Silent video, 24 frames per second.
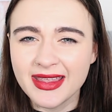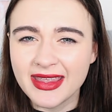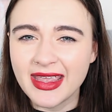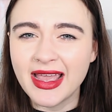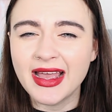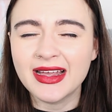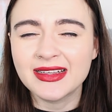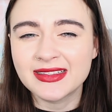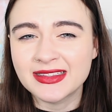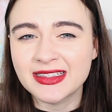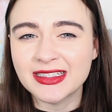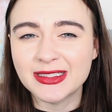
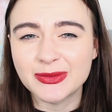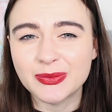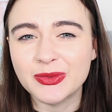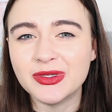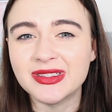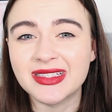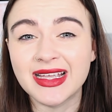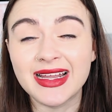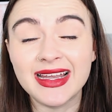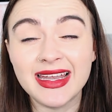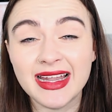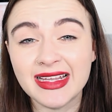Yes, this
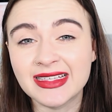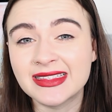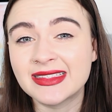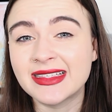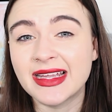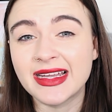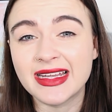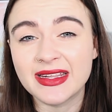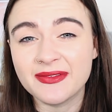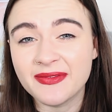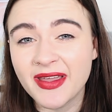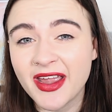was a less
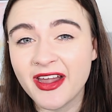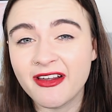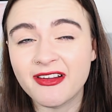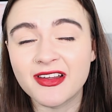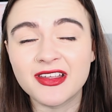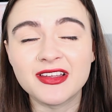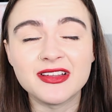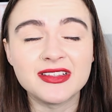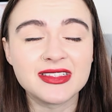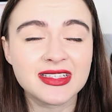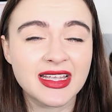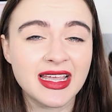deadly
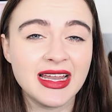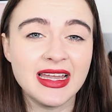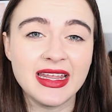variant,